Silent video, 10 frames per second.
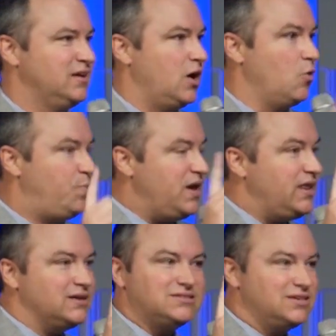
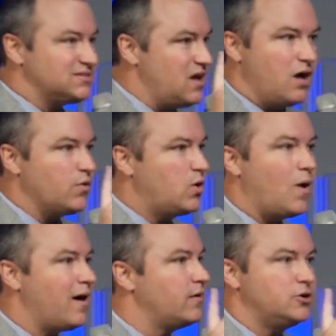Obedience does not
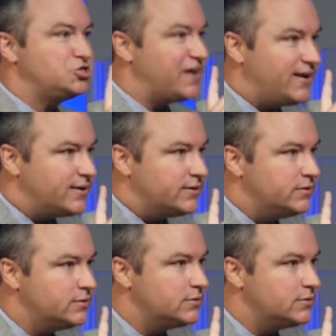require understanding.